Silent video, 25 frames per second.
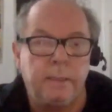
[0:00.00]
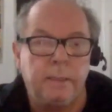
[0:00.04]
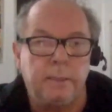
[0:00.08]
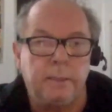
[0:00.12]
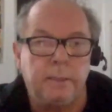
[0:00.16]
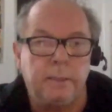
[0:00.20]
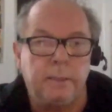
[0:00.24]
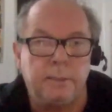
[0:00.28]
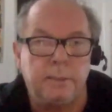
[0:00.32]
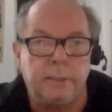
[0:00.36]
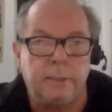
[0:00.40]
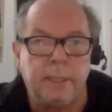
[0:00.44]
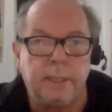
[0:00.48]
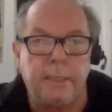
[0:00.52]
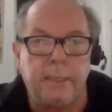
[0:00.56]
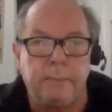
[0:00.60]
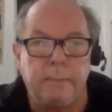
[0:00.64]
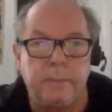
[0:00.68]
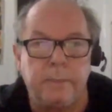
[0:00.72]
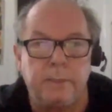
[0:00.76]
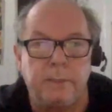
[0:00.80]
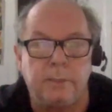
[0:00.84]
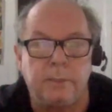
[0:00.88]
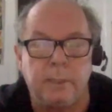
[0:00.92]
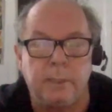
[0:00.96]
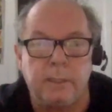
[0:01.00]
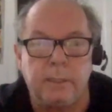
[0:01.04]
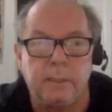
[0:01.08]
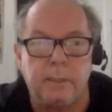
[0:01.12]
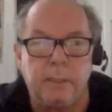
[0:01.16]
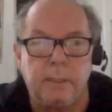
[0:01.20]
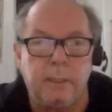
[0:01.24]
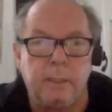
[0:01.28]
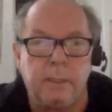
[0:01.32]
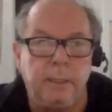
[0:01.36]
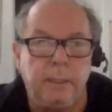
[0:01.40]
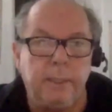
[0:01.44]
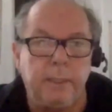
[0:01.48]
statements that are
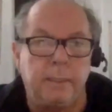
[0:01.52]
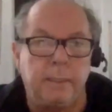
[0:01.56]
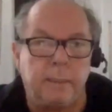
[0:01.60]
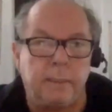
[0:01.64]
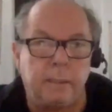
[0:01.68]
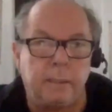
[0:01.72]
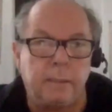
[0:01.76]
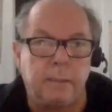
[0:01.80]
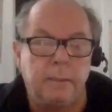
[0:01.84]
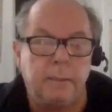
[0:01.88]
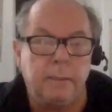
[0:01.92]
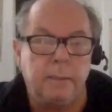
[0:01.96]
clear,